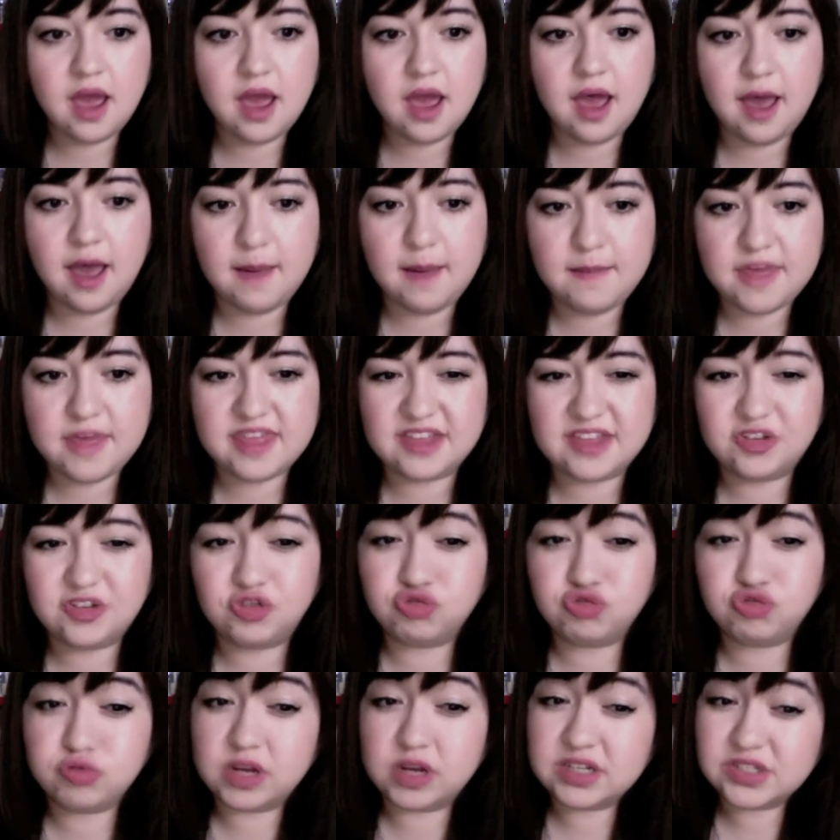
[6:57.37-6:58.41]
Um, and then
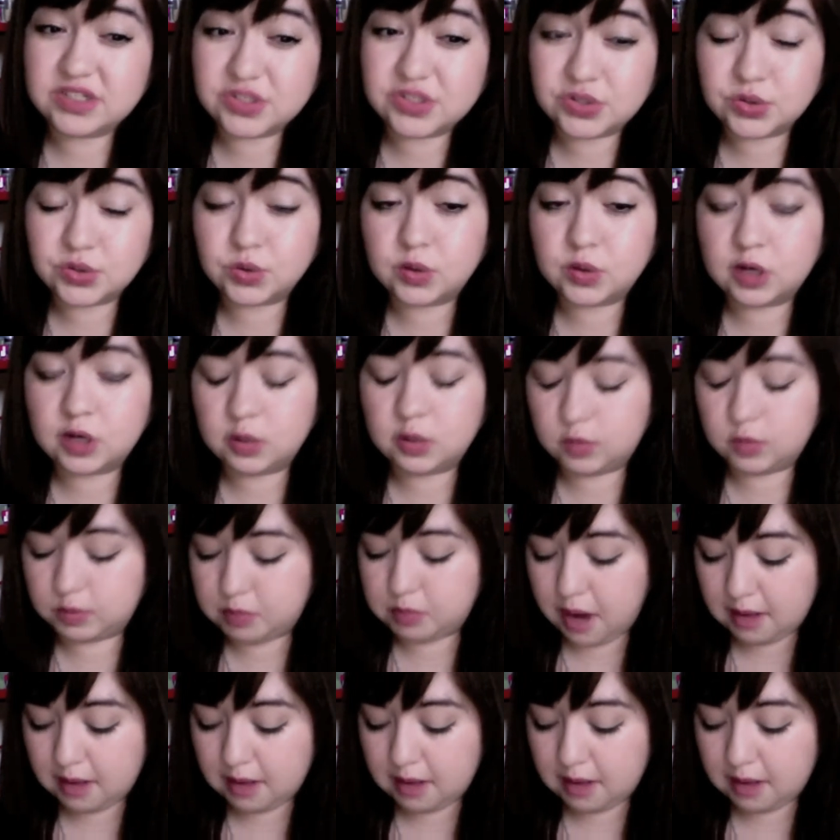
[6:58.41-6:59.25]
drugstore would